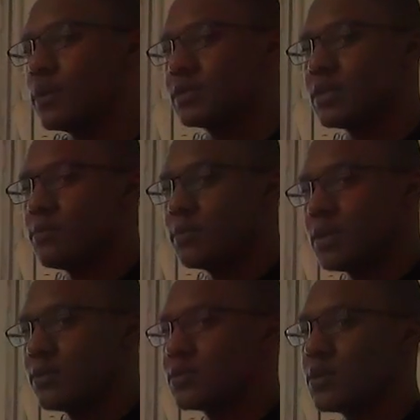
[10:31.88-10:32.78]
but it's
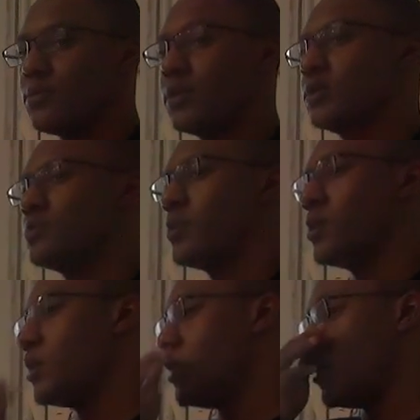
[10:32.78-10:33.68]
limited in some ways
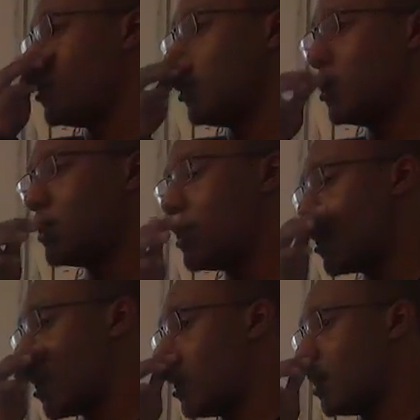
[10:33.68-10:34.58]
where you can
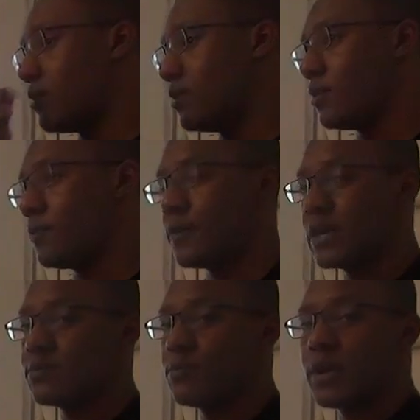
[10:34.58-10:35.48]
dedicate a
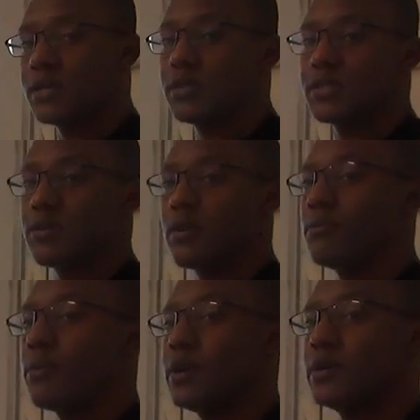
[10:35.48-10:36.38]
Facebook page or
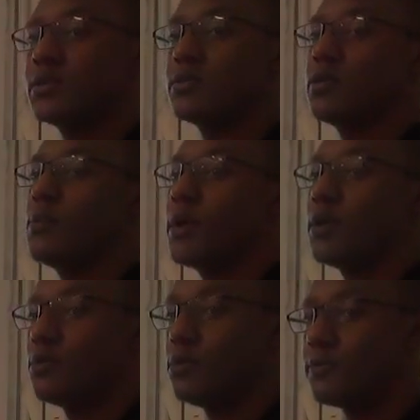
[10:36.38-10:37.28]
Instagram page,
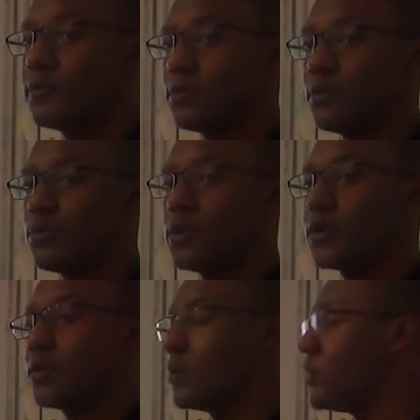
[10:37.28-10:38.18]
depending on your field of work,